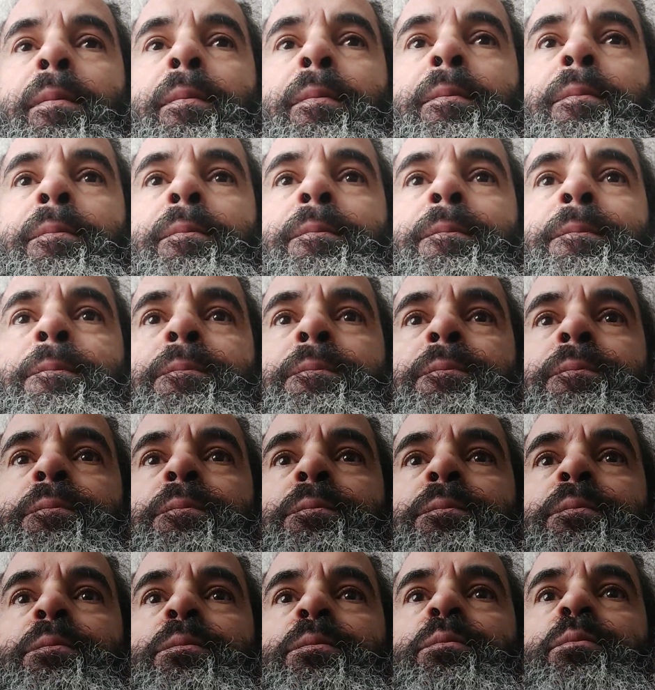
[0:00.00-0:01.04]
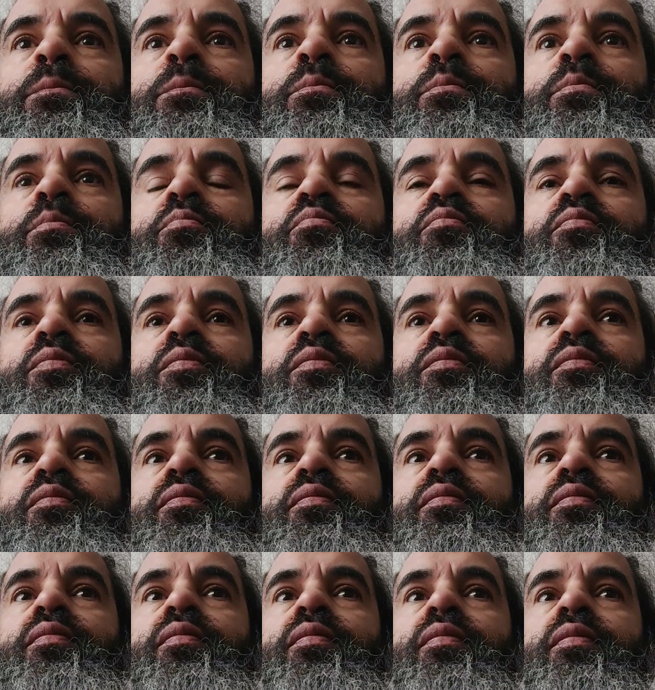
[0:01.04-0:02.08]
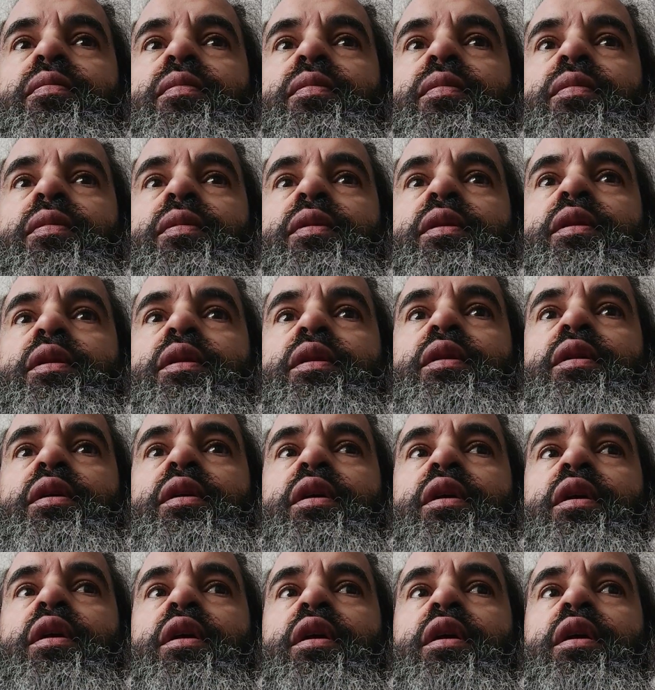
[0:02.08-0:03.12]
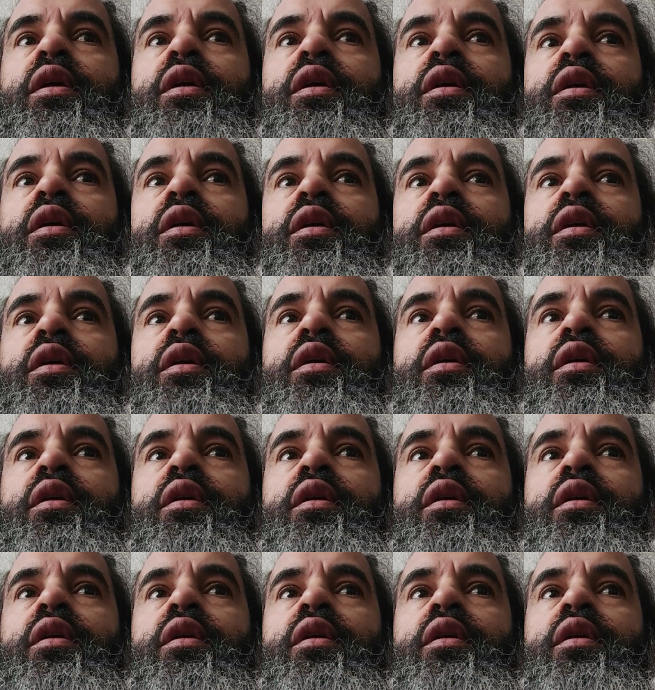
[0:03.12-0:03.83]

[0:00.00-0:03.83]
(silence)